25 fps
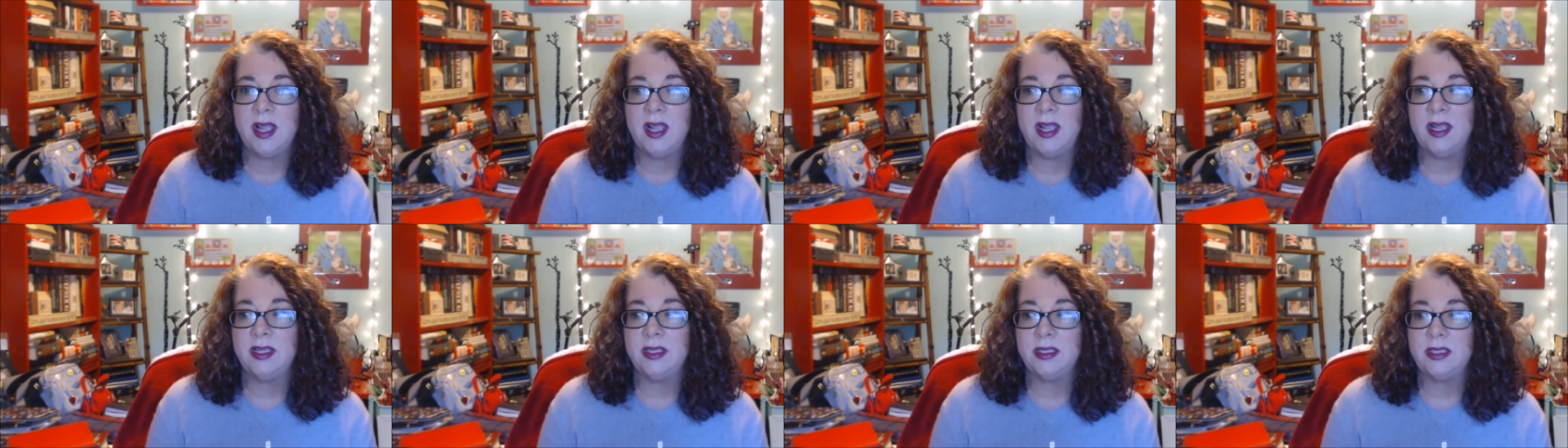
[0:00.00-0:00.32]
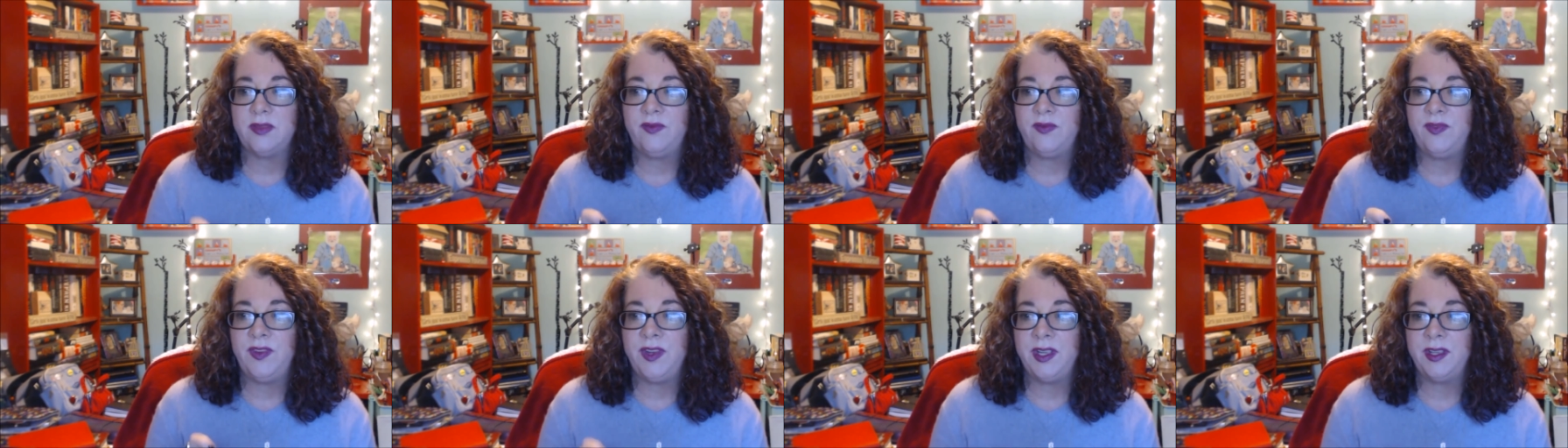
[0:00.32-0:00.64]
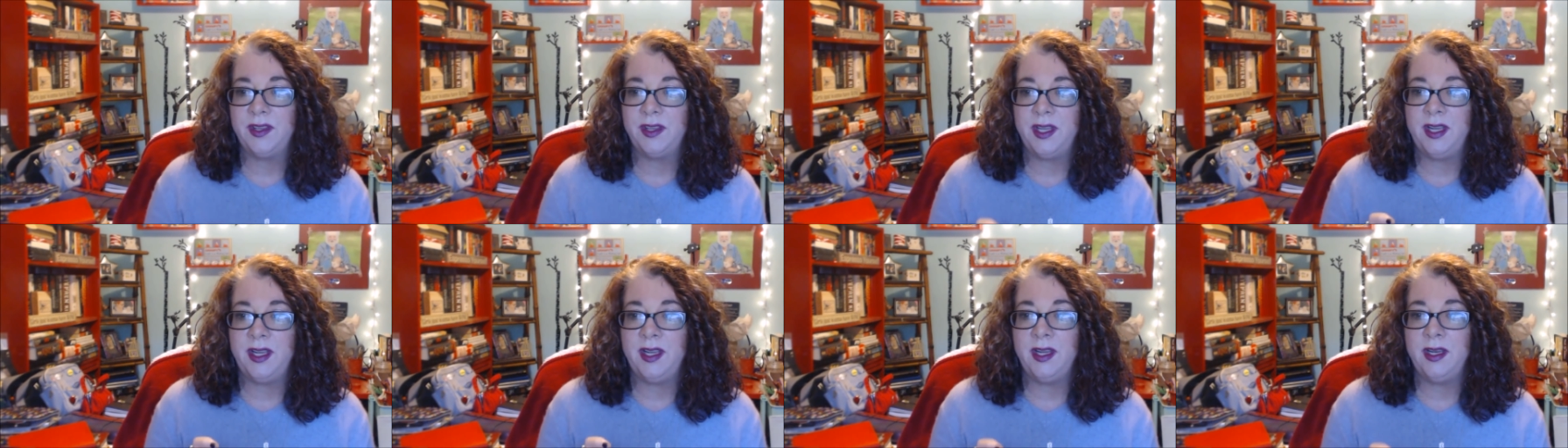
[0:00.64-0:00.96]
is
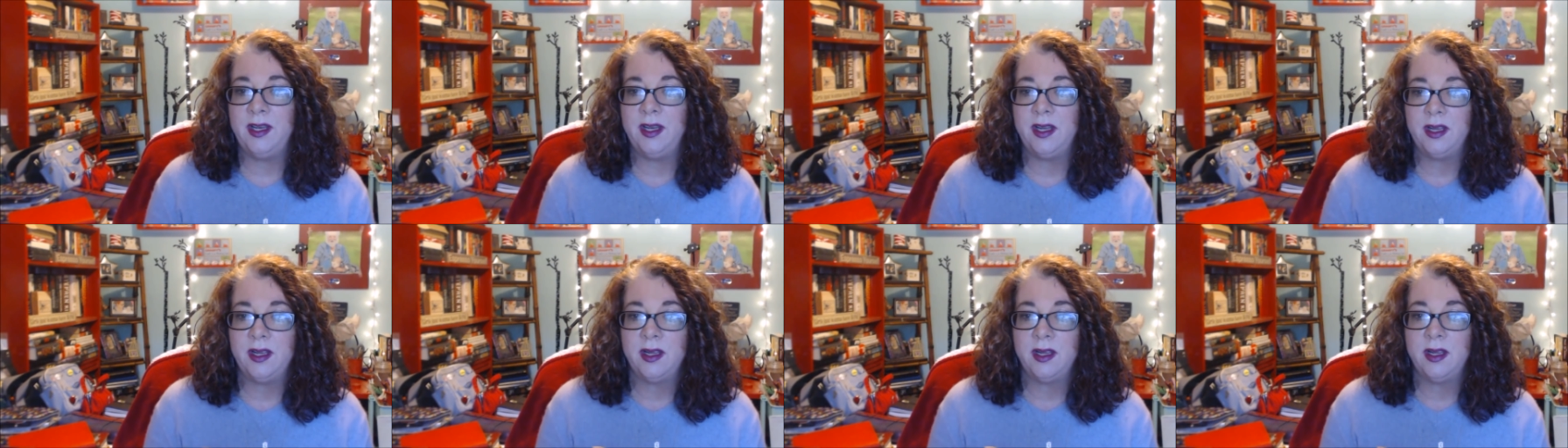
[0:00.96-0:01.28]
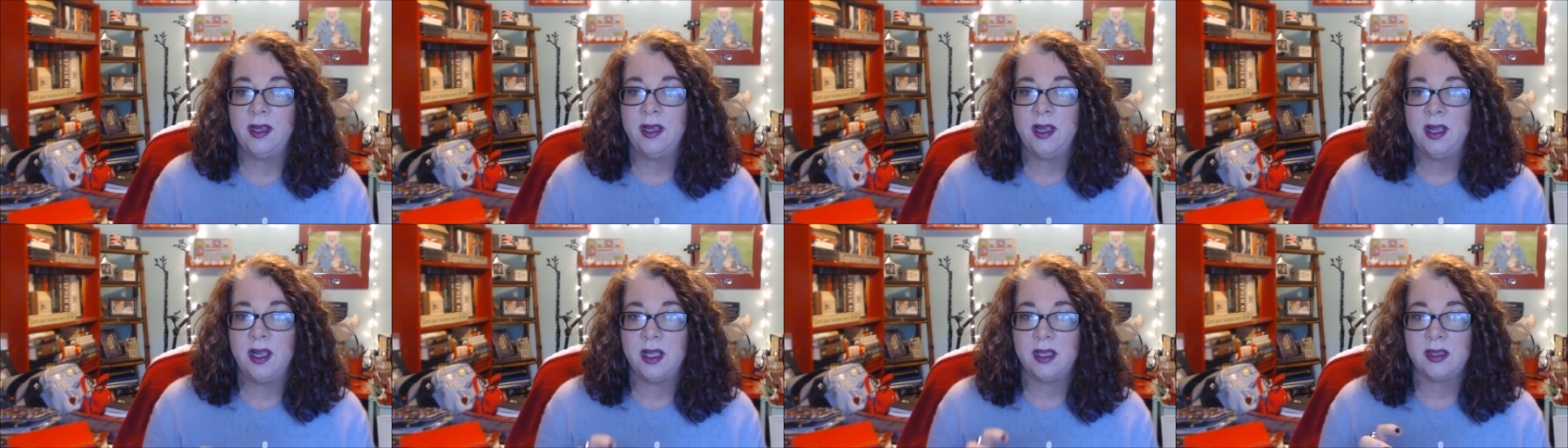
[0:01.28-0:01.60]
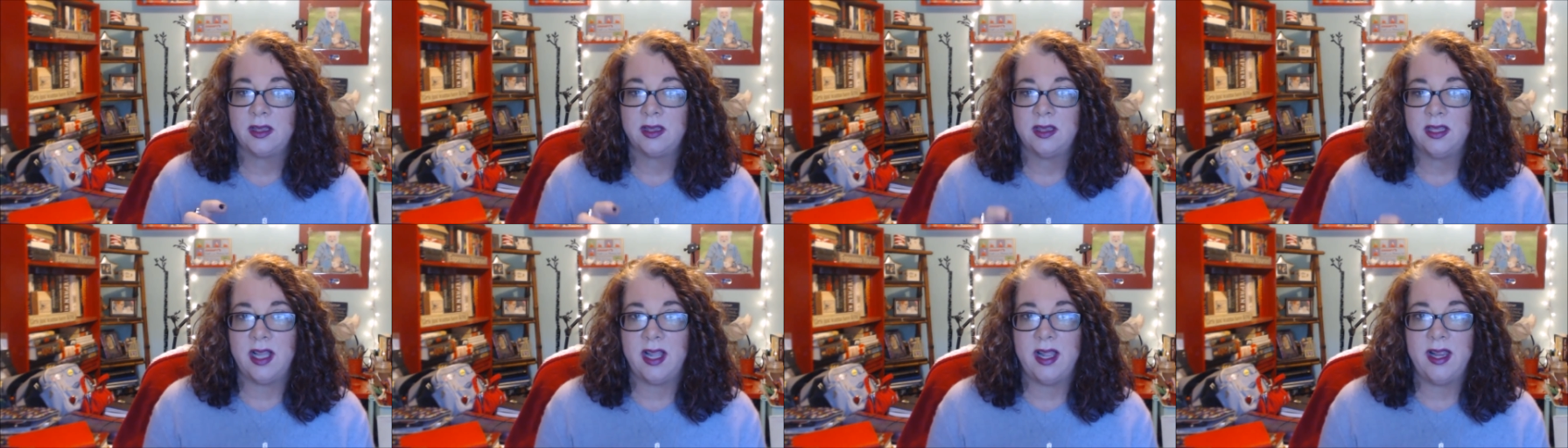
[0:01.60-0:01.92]
feeling
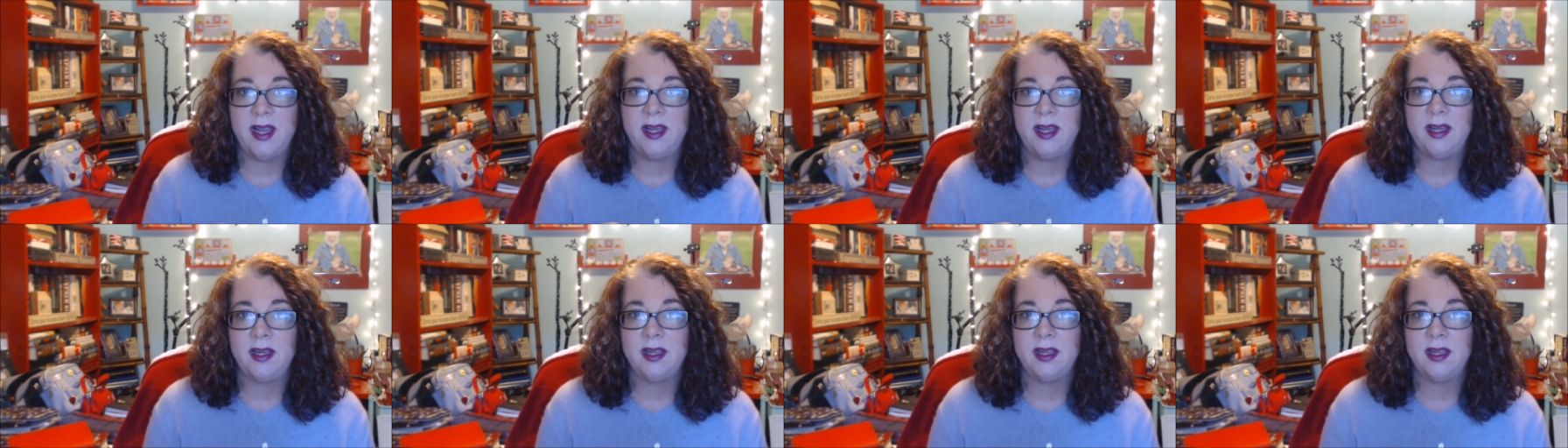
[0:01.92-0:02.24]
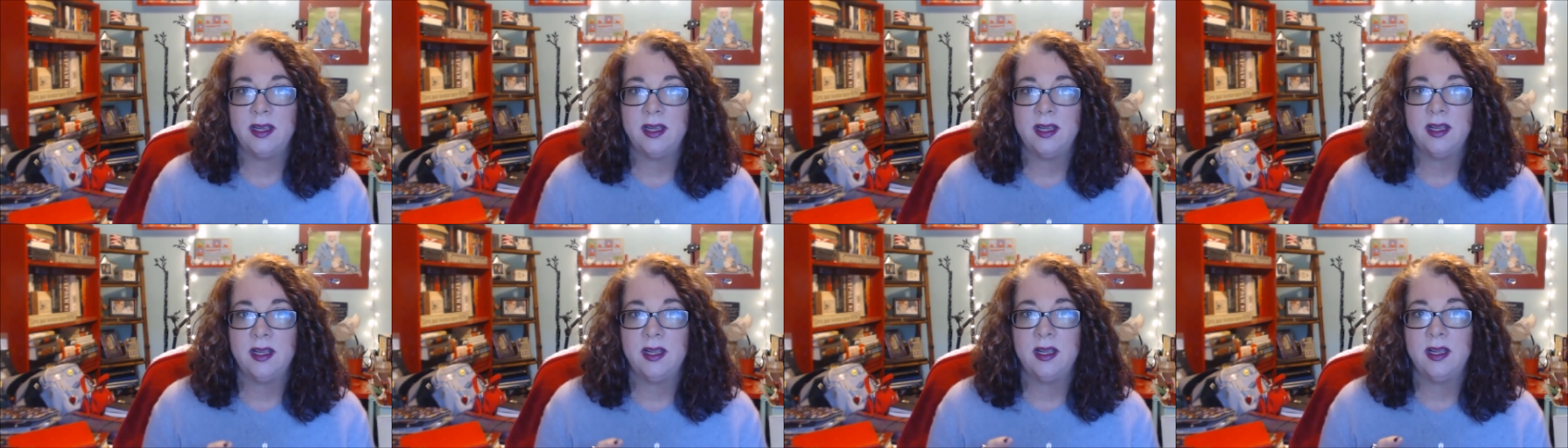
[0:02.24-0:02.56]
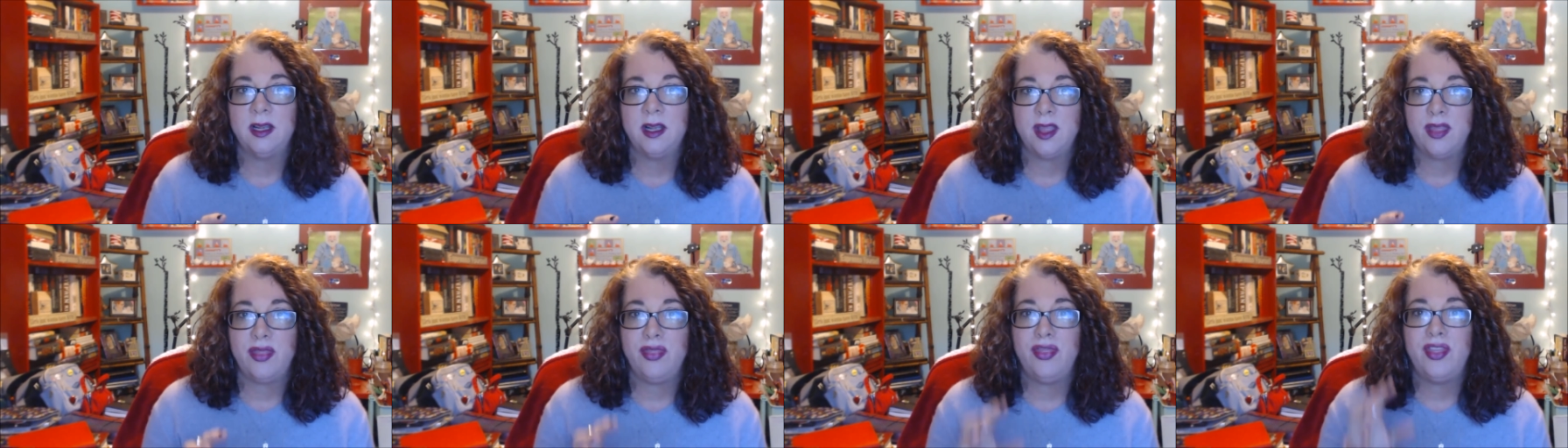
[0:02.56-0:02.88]
like
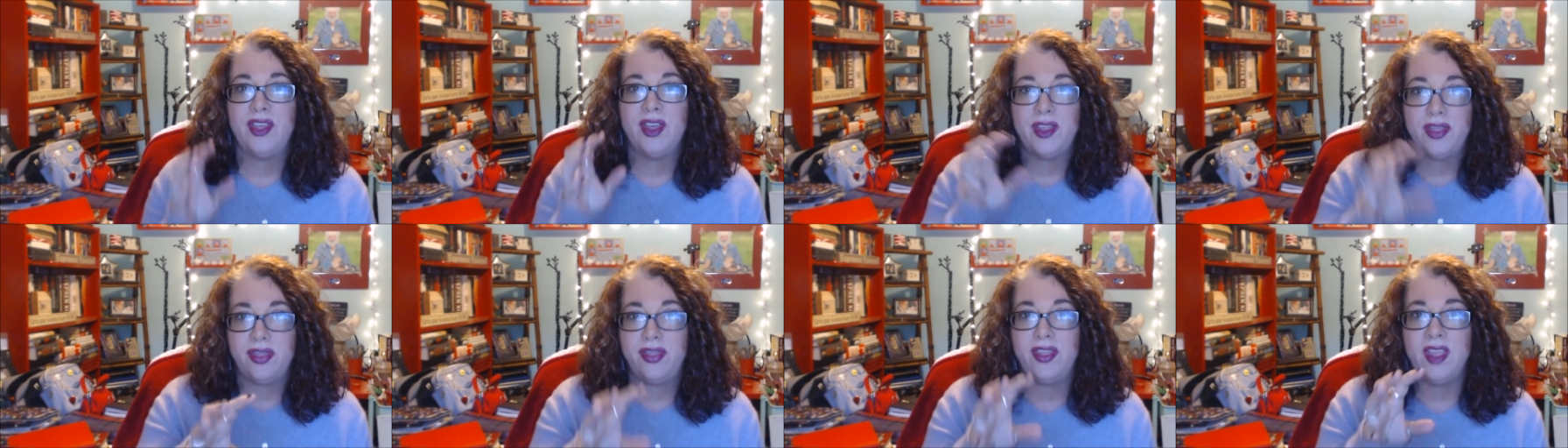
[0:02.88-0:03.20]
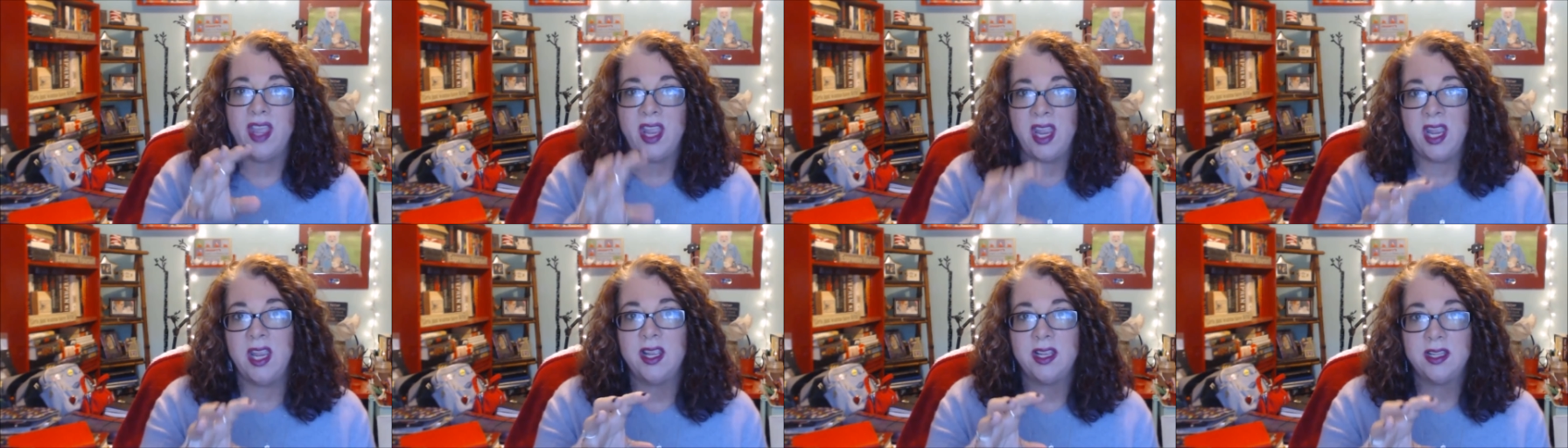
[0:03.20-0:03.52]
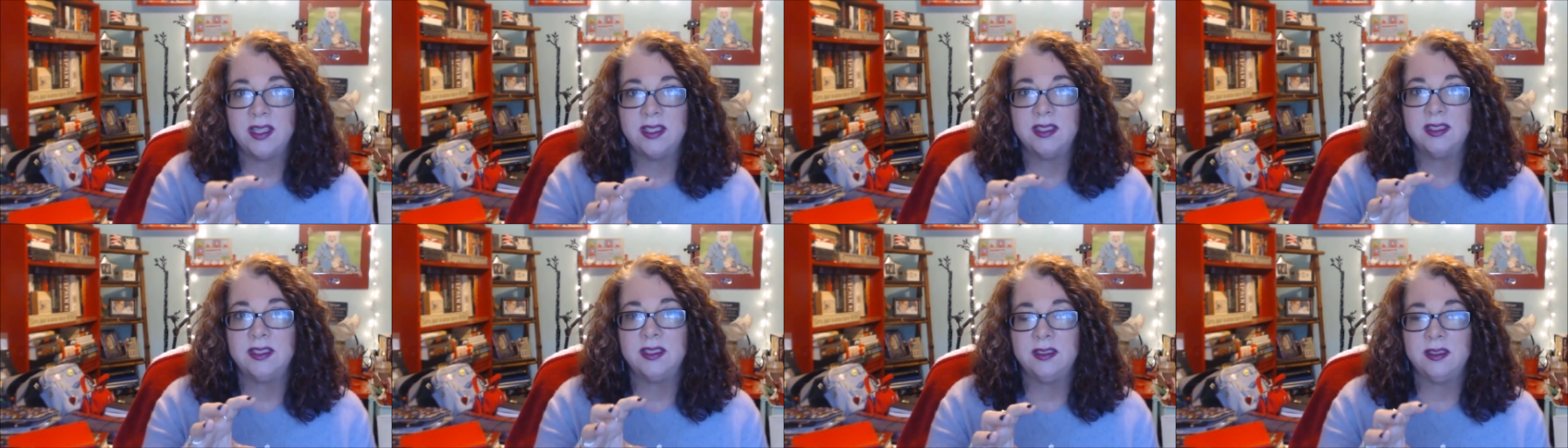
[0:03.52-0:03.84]
the
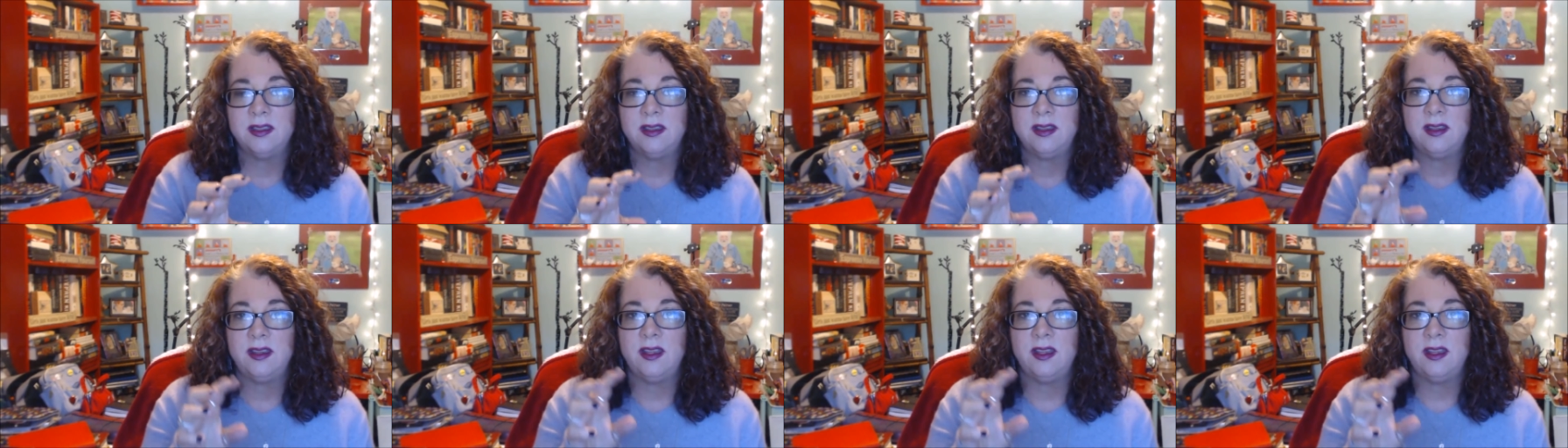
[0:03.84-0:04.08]
things,